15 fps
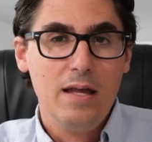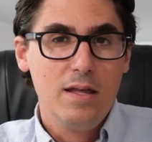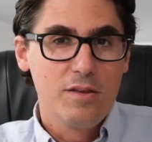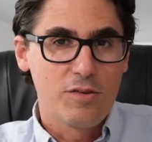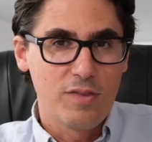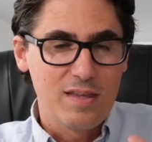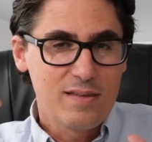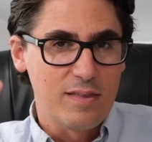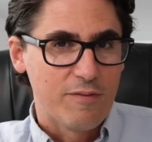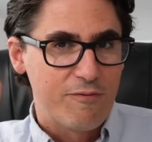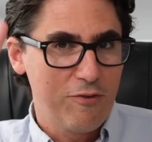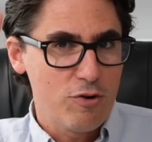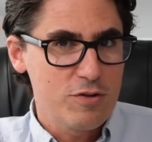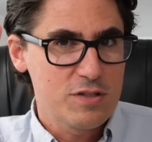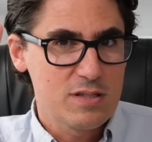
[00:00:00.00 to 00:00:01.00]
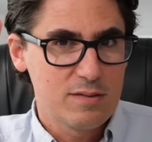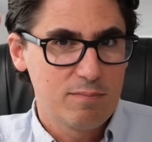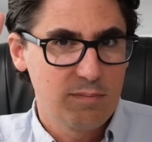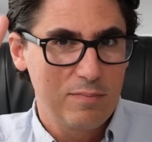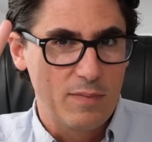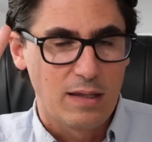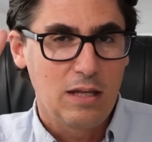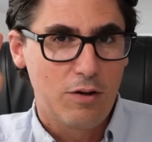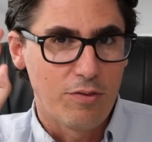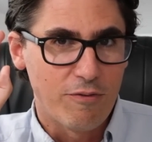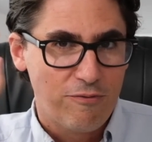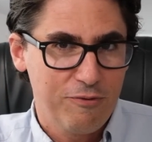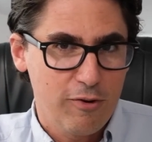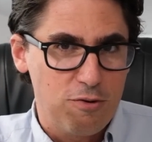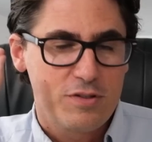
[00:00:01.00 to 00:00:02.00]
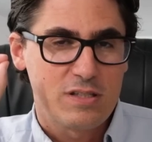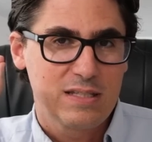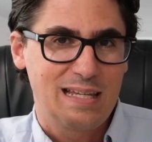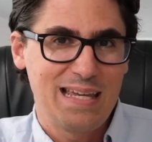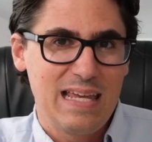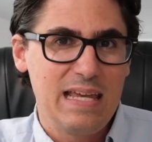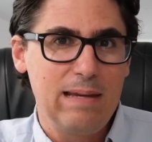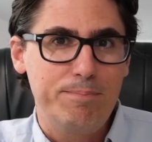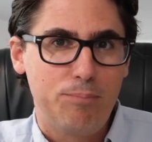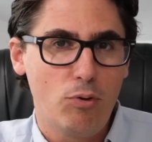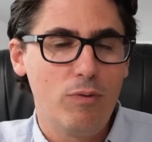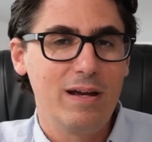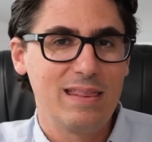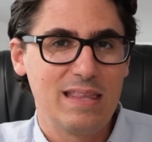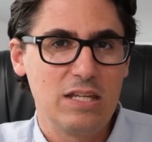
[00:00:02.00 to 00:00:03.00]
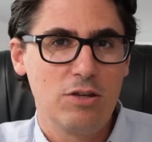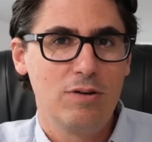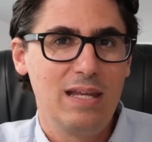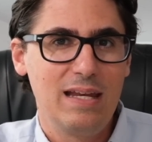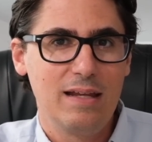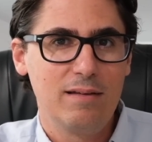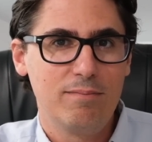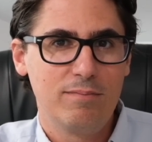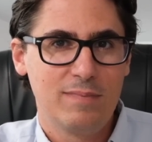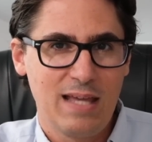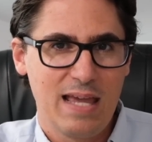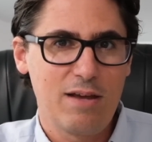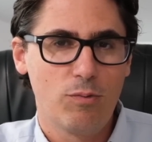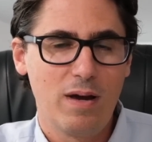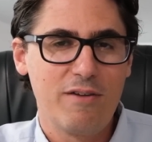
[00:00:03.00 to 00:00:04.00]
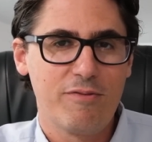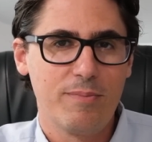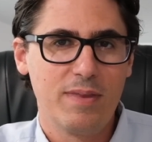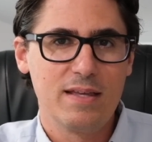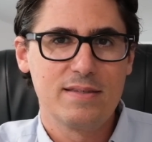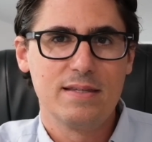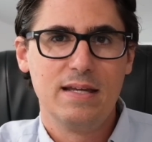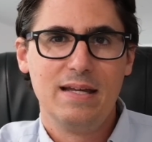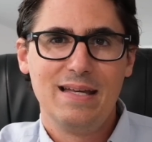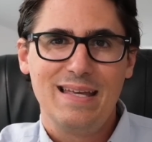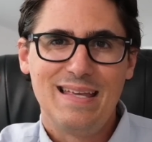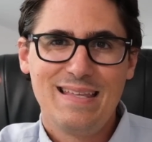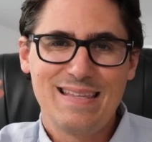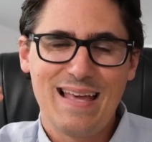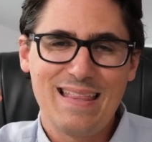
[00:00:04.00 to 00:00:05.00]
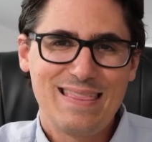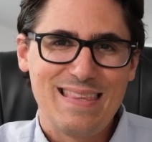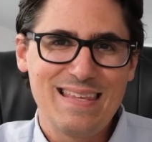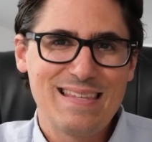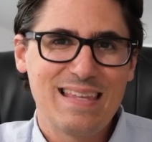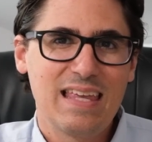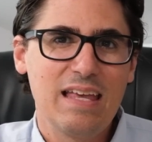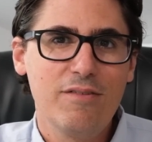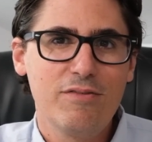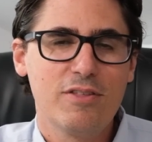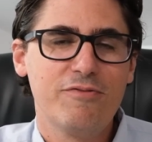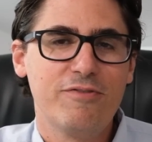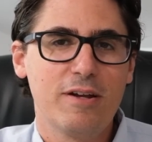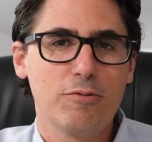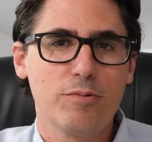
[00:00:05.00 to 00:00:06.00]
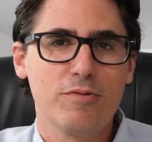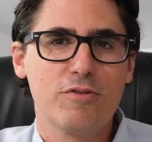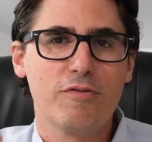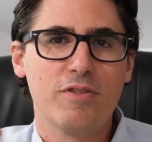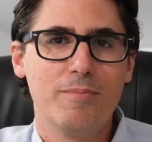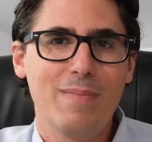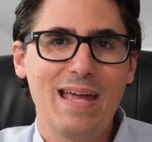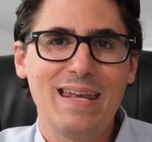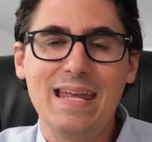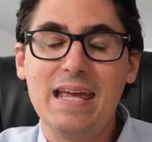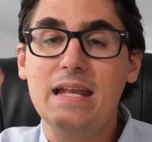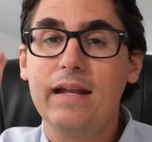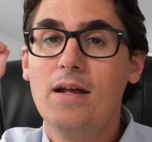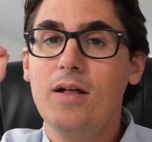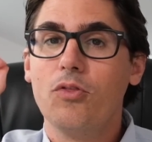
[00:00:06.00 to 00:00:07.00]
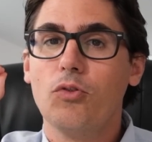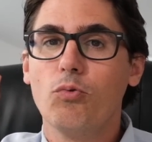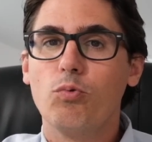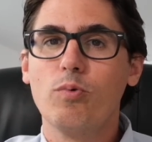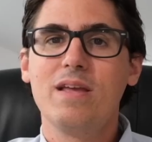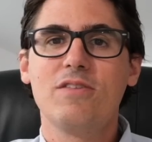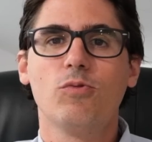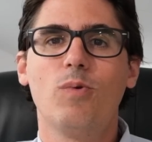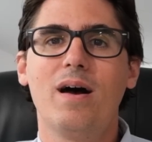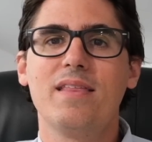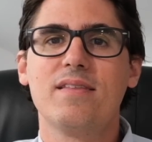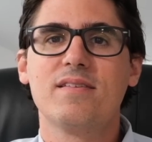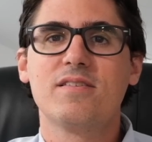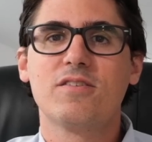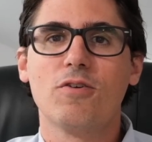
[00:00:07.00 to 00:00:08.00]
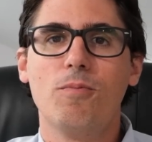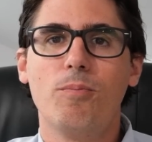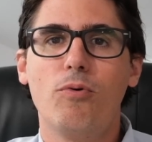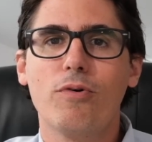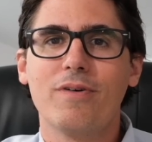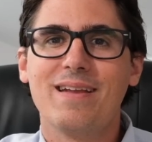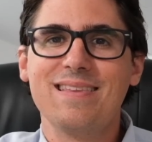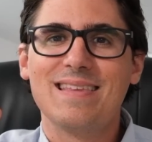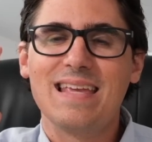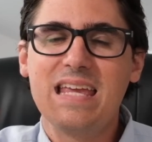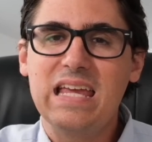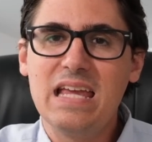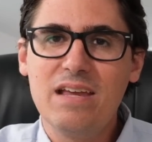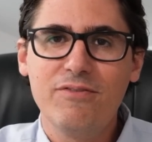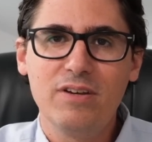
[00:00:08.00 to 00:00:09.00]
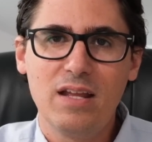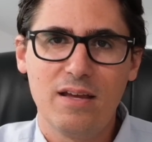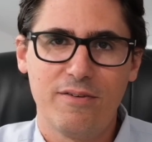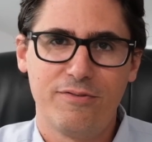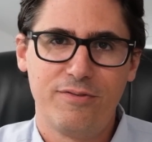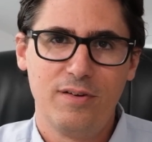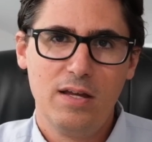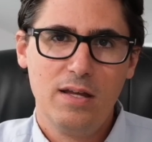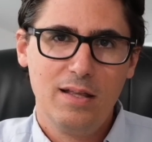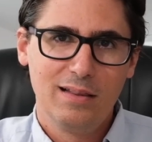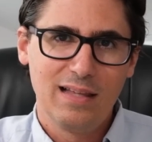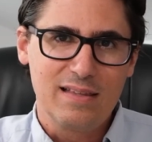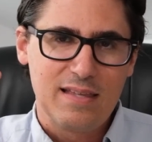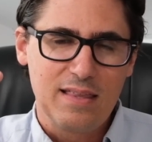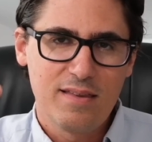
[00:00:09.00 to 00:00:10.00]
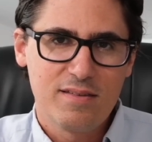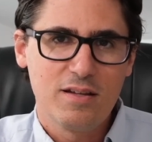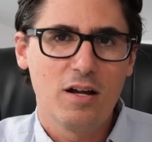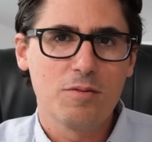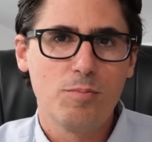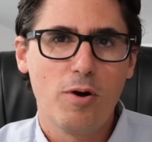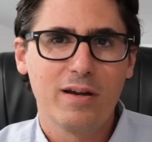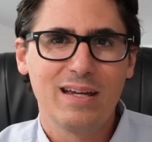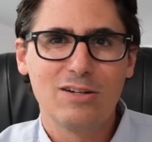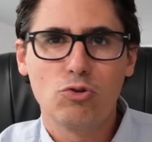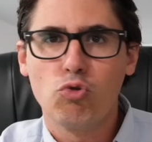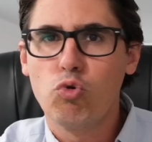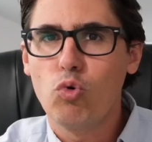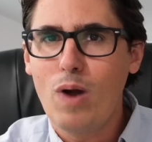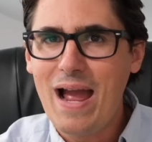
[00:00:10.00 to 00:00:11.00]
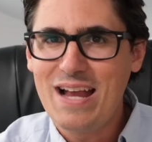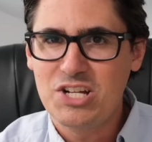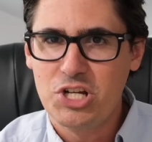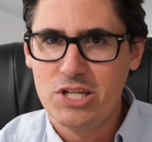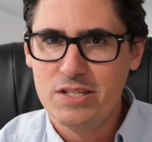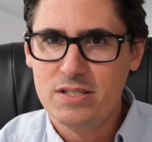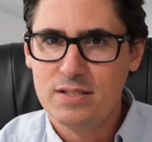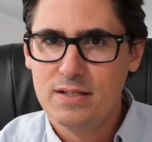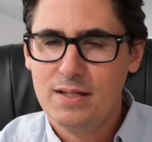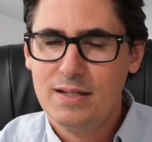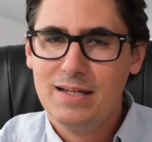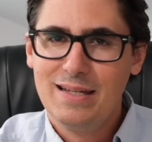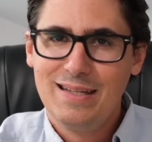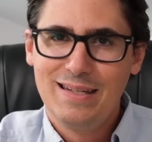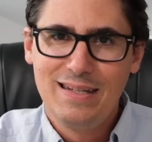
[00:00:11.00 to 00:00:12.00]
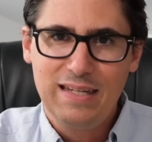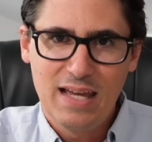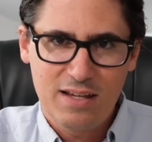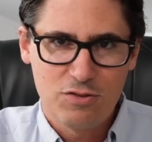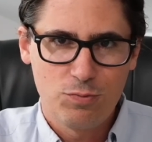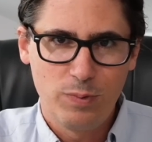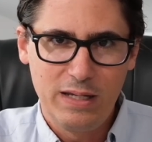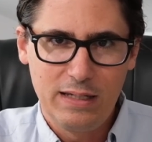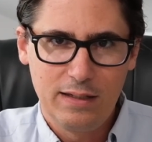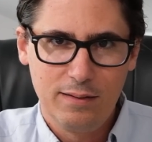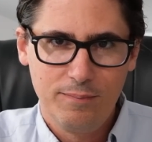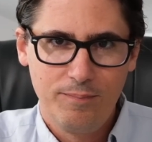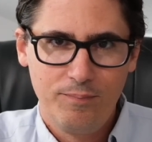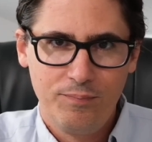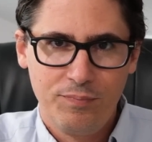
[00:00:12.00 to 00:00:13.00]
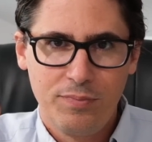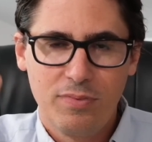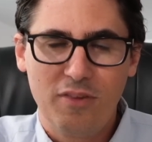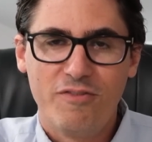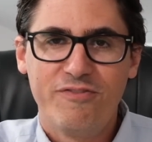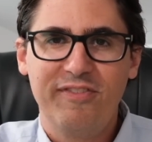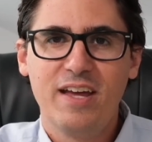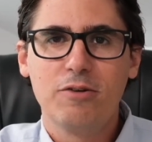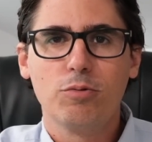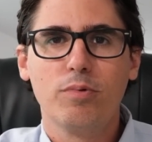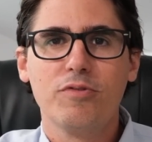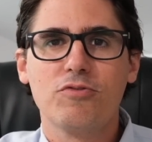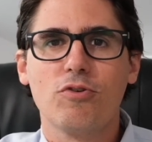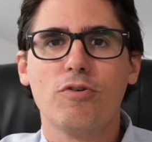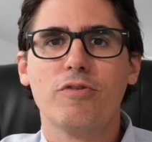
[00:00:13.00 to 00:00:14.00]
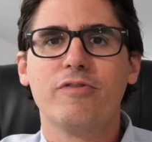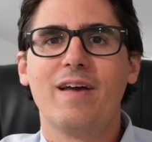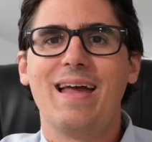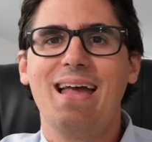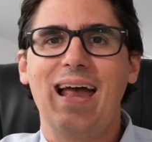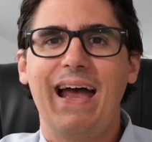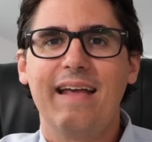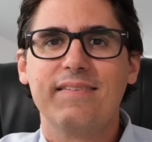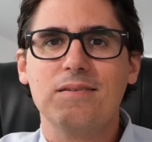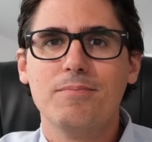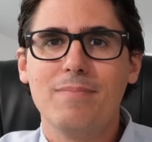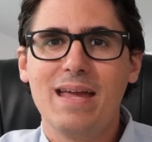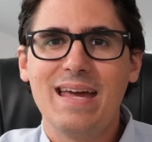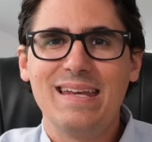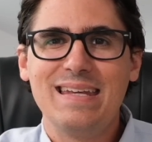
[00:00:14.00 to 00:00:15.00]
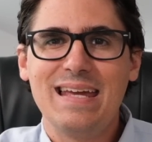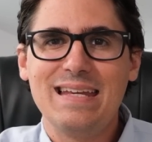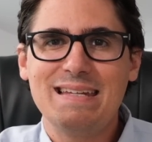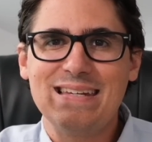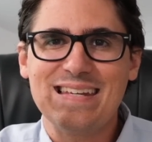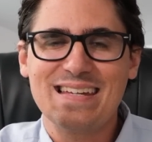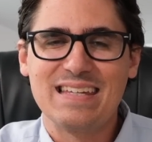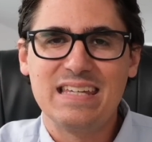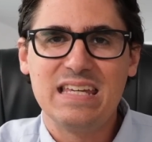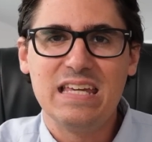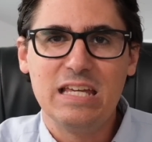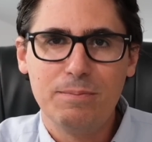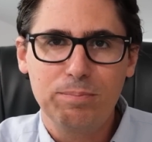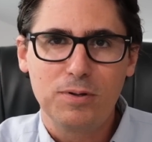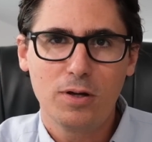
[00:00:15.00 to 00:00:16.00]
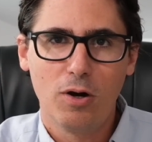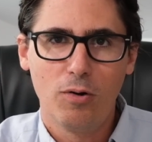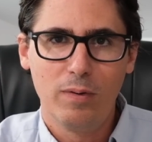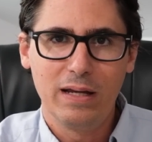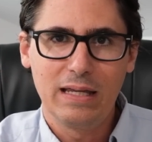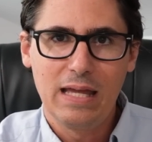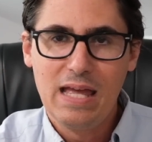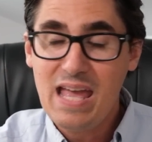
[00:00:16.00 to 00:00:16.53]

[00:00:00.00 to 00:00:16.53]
So this is the first key point that you need to take away from this is that this gives the Federal Reserve the mandate. The reason why this is so important is even if, let's say, the stock market crashes next week, the Federal Reserve has a mandate to keep going.